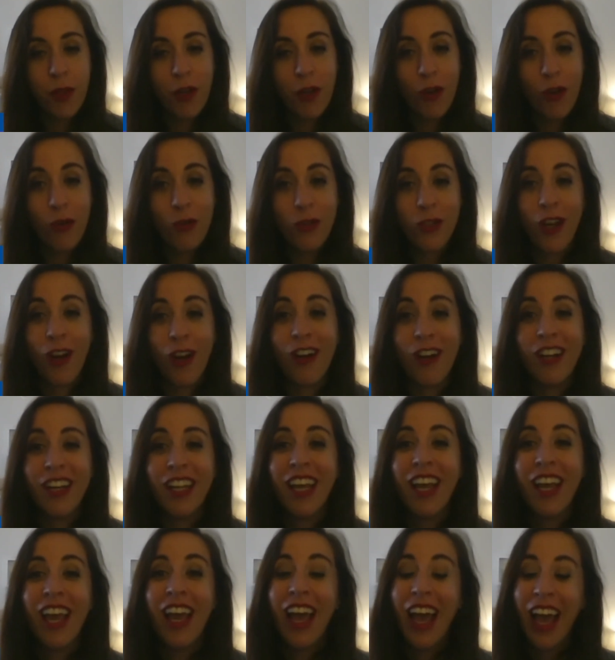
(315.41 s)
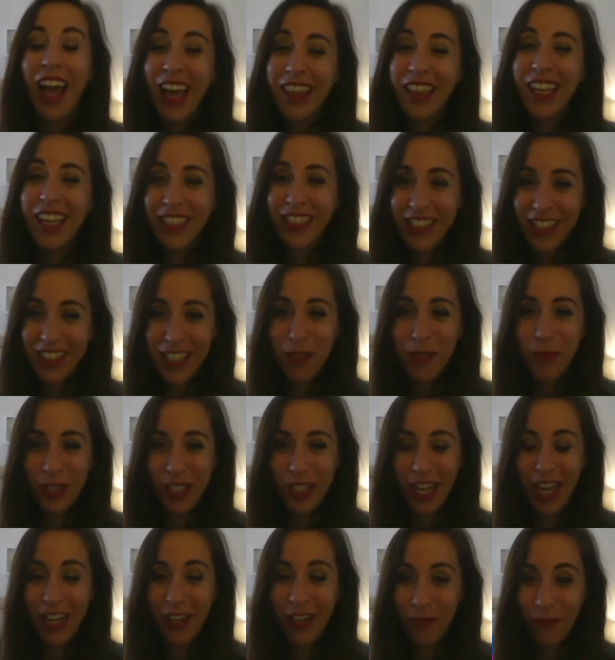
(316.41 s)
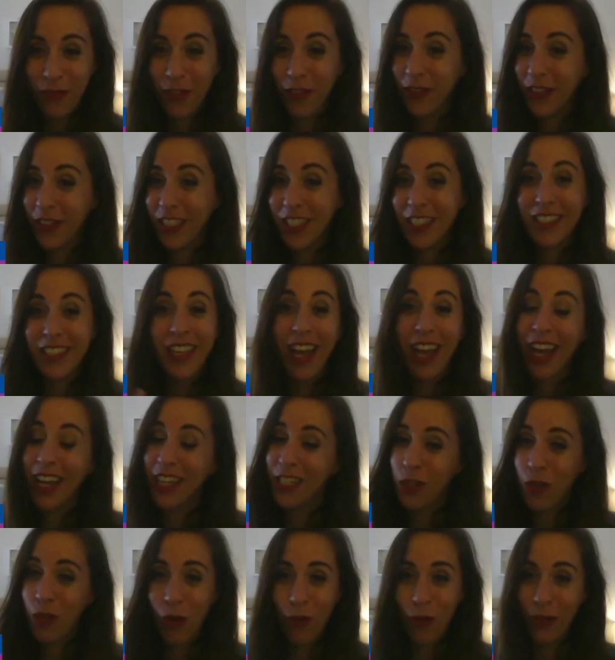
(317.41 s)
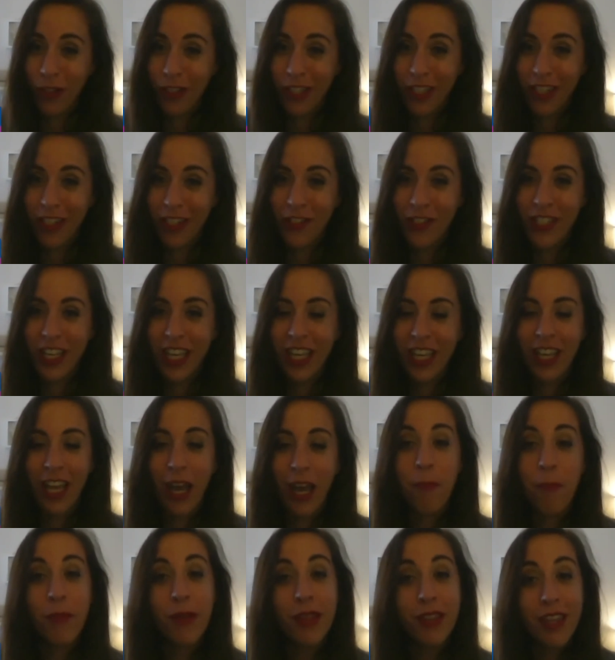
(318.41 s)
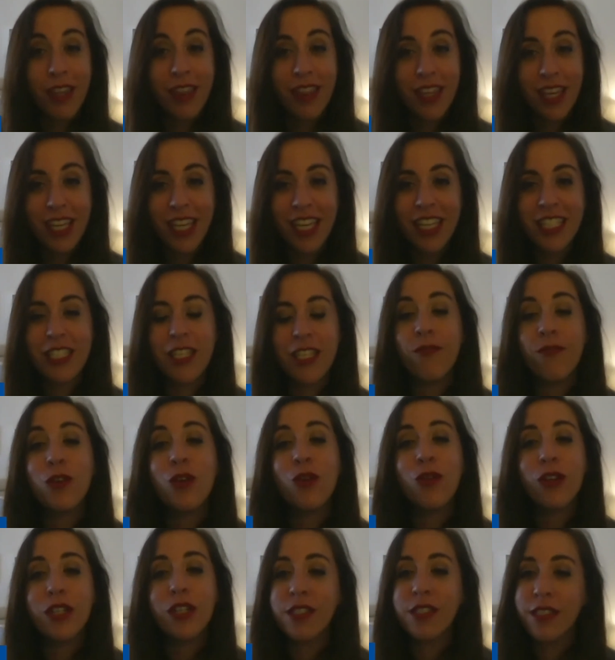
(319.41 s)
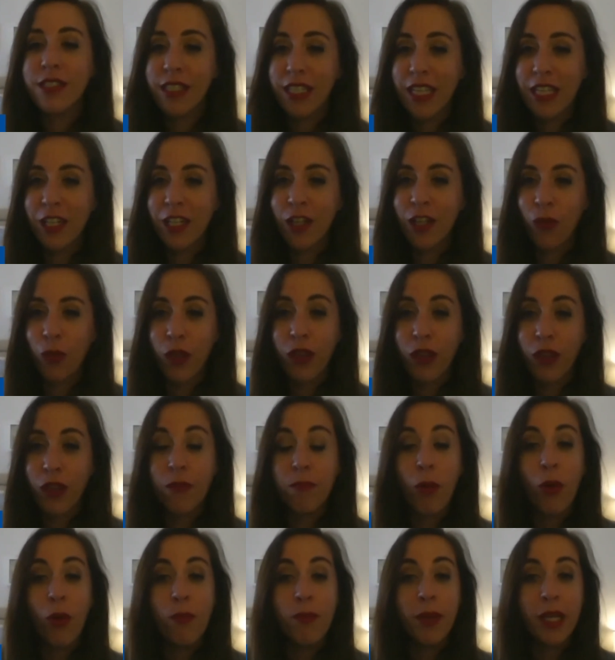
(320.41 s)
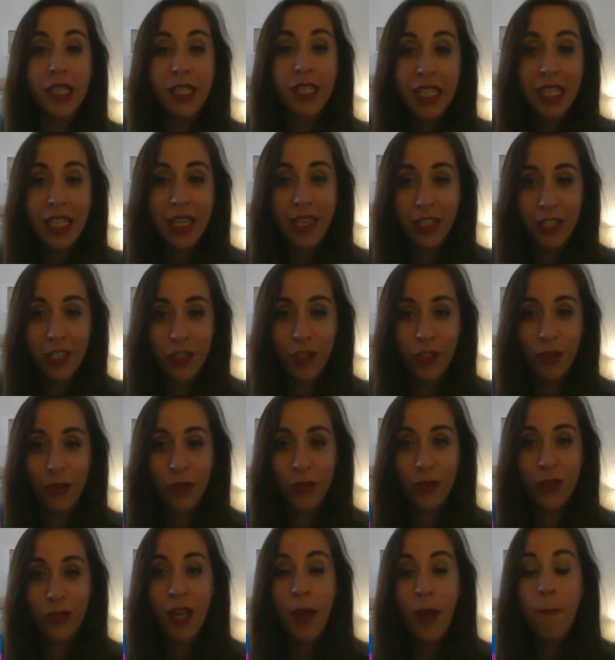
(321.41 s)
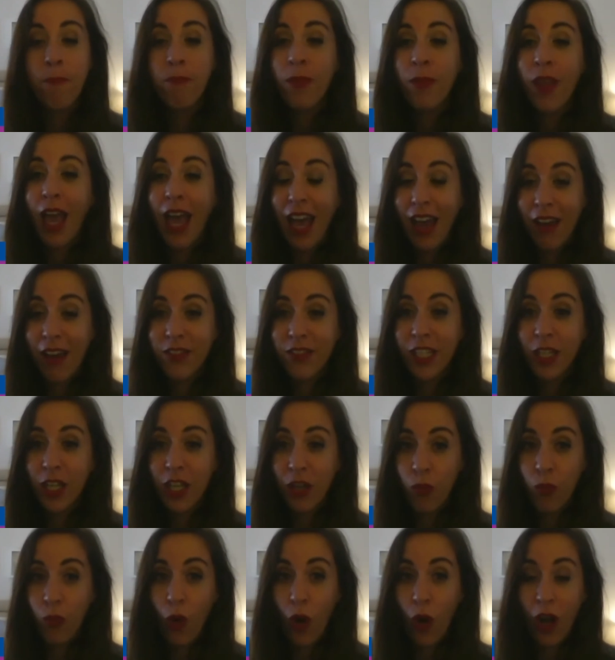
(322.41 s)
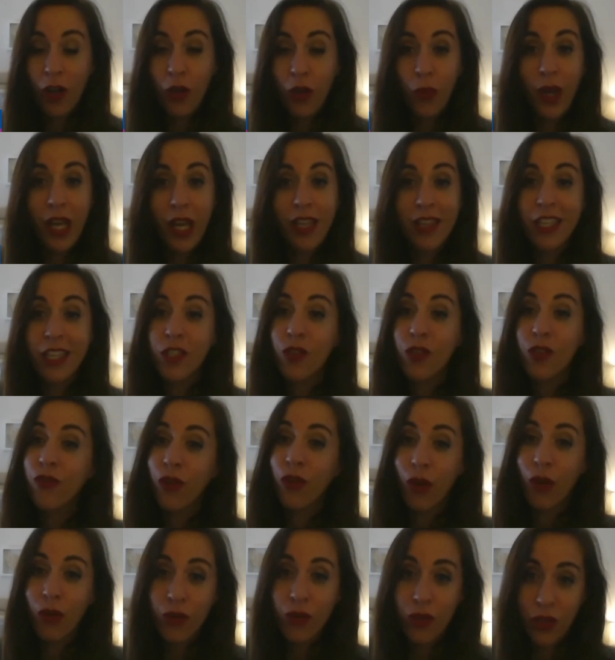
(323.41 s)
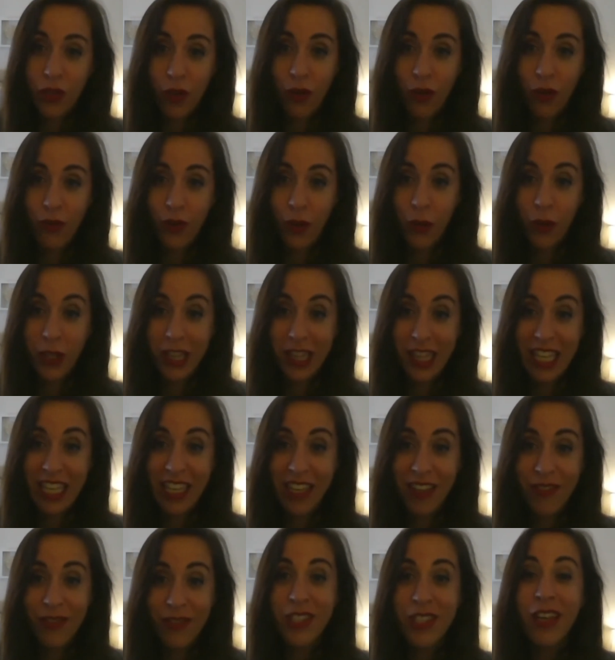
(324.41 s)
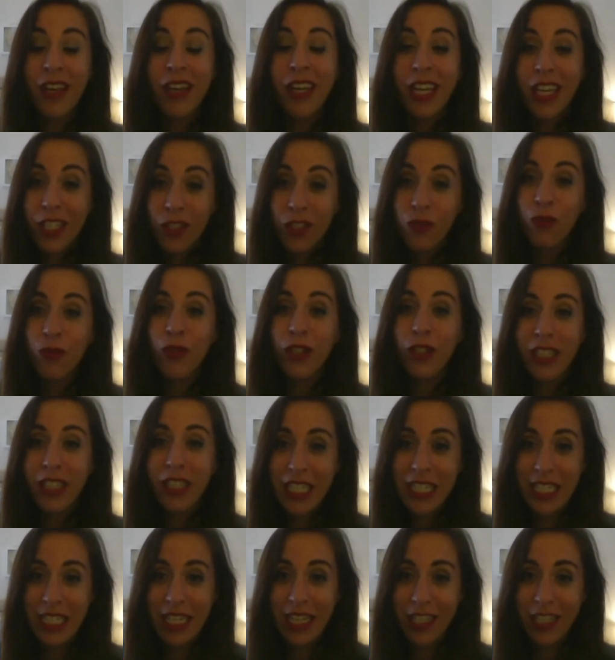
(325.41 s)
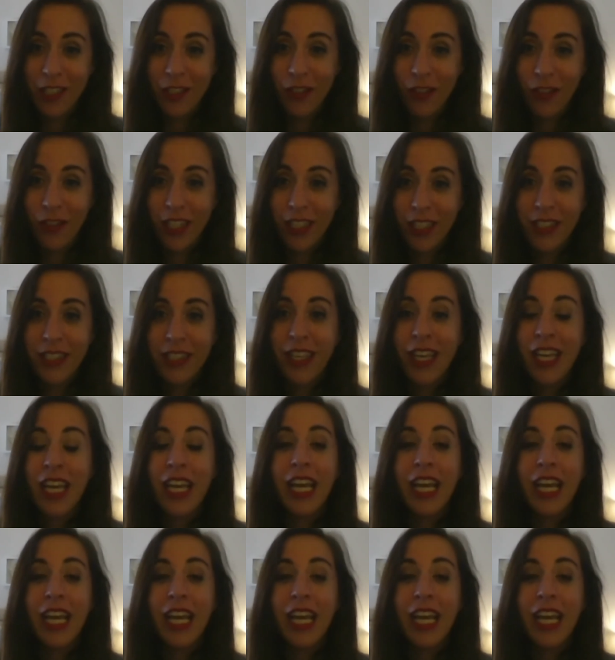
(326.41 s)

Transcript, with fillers: their own yard. And that seems kind of frivolous. I totally understand that. But the thing is, if you're a senior with mobility issues, mm. having a walkway that's frozen over with leaves is really dangerous. Yeah.